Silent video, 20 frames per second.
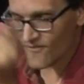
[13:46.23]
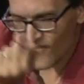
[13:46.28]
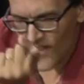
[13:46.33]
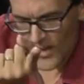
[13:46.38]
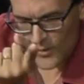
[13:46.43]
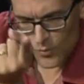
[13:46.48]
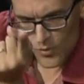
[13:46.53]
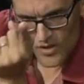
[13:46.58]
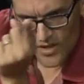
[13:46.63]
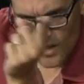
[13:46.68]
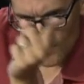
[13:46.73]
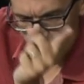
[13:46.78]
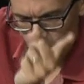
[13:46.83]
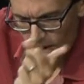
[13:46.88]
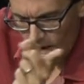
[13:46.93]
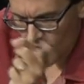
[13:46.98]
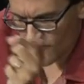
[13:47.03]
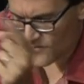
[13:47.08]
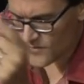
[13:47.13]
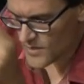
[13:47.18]
yeah, in fact, we'll
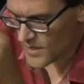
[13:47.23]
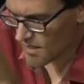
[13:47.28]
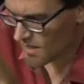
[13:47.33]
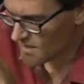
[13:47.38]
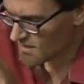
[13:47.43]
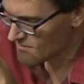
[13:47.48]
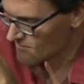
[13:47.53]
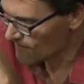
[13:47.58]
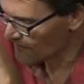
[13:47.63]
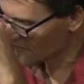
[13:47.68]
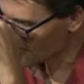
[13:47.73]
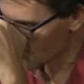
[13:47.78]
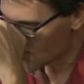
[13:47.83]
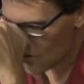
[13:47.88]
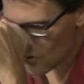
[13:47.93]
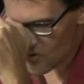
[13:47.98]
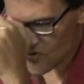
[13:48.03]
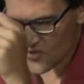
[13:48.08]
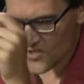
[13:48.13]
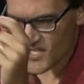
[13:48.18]
come off to
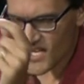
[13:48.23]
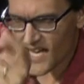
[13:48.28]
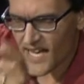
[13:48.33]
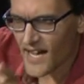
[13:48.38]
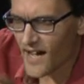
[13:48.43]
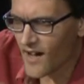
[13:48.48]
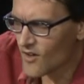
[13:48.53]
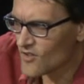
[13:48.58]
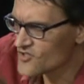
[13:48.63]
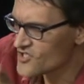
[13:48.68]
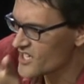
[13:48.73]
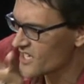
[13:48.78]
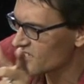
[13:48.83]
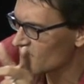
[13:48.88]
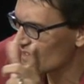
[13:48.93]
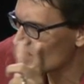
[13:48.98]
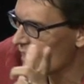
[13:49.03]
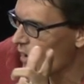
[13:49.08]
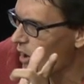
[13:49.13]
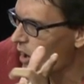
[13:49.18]
social psychology
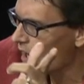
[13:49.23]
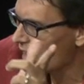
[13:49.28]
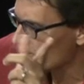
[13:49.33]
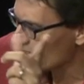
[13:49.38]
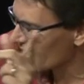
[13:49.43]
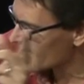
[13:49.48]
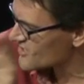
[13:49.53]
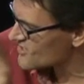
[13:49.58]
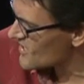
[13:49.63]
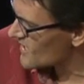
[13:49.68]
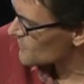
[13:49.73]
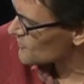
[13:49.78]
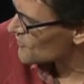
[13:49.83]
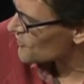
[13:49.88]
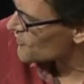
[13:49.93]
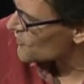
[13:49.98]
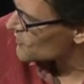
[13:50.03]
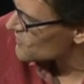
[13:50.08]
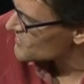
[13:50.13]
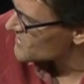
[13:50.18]
and the law in like
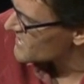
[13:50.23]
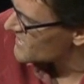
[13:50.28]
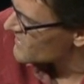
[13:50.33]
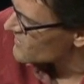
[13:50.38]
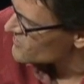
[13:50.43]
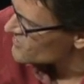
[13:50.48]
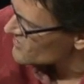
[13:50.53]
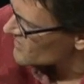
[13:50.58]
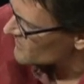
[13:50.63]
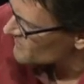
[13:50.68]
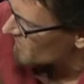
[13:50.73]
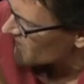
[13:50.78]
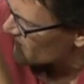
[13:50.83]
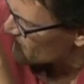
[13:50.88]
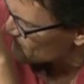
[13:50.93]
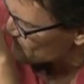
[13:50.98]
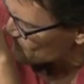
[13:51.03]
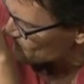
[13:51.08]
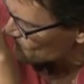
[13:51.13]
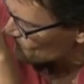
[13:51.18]
chapter 13 or
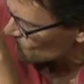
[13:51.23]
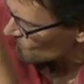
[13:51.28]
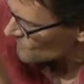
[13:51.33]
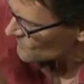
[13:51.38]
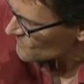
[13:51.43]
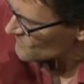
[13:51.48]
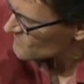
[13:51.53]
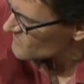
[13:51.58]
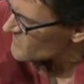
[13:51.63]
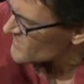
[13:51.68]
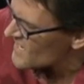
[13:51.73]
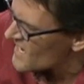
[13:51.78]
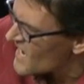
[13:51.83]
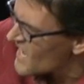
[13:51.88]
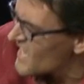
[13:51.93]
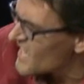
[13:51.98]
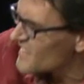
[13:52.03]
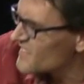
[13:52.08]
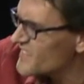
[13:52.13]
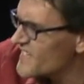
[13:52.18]
something.
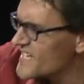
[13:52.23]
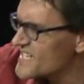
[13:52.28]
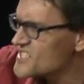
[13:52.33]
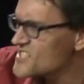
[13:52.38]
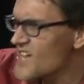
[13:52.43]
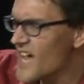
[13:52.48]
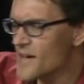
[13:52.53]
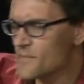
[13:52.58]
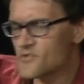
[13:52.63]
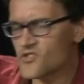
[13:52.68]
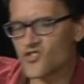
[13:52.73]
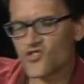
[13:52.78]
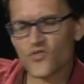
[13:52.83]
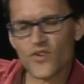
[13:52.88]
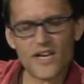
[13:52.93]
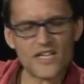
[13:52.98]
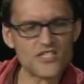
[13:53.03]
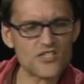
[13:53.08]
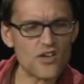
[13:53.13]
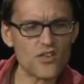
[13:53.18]
These types of
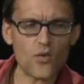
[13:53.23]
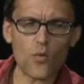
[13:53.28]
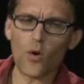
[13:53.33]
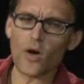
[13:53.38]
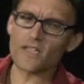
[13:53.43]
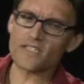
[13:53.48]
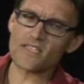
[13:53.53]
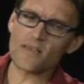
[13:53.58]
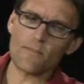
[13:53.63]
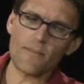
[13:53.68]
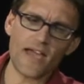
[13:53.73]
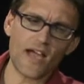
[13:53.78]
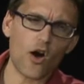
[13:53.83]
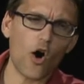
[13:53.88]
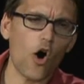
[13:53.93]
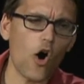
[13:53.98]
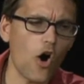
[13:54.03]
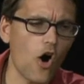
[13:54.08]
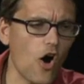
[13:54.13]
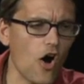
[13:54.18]
tricks are the ones that
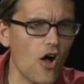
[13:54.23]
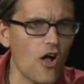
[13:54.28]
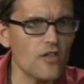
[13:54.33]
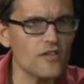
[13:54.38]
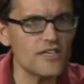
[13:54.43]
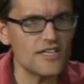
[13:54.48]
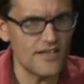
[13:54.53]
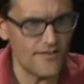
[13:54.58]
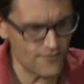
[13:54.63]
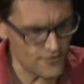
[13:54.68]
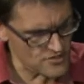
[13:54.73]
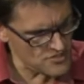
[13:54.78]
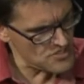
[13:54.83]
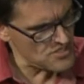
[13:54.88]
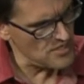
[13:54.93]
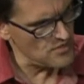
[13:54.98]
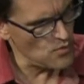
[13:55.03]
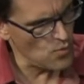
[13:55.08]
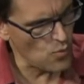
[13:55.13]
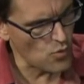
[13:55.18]
make all the
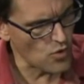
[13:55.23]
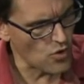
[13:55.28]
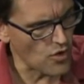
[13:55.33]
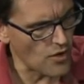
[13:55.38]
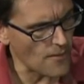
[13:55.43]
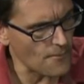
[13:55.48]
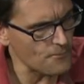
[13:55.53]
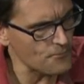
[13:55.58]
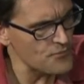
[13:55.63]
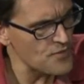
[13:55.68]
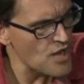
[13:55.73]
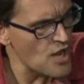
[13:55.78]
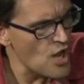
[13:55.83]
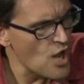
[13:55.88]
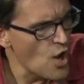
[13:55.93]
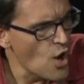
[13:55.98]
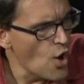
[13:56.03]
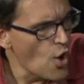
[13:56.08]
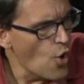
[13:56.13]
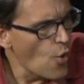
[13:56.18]
difference in the world.
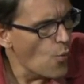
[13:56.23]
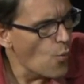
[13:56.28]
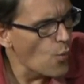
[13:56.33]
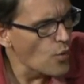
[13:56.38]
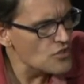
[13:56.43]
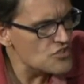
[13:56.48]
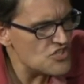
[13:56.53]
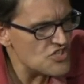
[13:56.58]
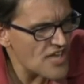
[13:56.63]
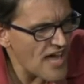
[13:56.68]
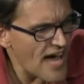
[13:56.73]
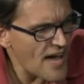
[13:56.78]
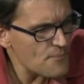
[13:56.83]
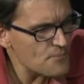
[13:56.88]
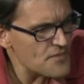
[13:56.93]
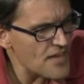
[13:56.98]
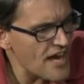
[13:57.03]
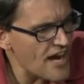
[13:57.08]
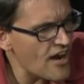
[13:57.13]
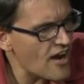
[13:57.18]
We'll
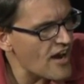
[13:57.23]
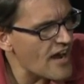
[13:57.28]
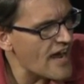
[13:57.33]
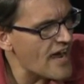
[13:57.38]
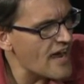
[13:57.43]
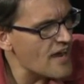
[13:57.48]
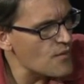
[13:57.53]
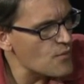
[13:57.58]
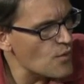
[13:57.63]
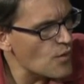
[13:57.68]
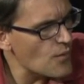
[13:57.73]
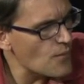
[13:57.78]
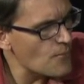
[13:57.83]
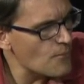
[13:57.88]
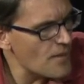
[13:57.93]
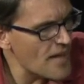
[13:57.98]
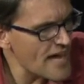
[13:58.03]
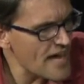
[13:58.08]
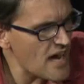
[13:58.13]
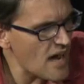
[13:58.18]
stop there and
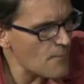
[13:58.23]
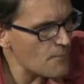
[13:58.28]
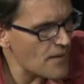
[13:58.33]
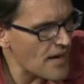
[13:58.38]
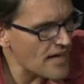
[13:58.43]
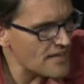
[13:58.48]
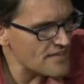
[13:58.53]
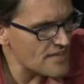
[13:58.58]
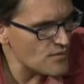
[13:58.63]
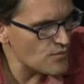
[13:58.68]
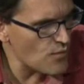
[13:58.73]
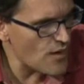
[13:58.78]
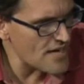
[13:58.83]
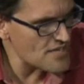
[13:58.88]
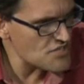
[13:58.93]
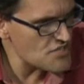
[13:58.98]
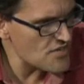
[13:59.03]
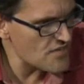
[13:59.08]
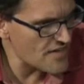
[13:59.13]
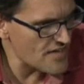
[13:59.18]
pick up on the
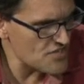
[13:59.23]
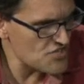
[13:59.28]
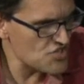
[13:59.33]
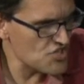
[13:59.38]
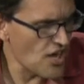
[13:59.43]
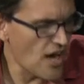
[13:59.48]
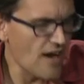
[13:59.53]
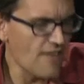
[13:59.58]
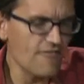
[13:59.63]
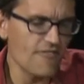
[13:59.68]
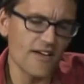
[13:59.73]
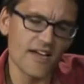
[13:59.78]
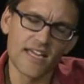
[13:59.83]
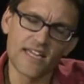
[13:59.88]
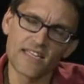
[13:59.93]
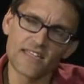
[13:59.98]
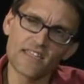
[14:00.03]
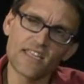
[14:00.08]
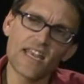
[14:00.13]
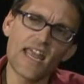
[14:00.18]
rest of this stuff
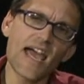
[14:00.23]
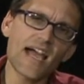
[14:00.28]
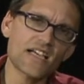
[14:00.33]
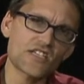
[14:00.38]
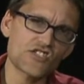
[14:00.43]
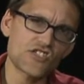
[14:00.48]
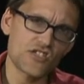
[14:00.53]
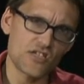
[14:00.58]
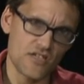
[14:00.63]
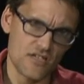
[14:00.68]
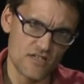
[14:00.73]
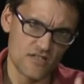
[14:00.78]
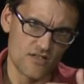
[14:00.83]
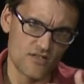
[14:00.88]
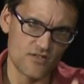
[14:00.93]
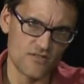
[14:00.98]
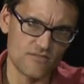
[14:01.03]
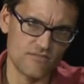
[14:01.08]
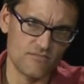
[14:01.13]
in the next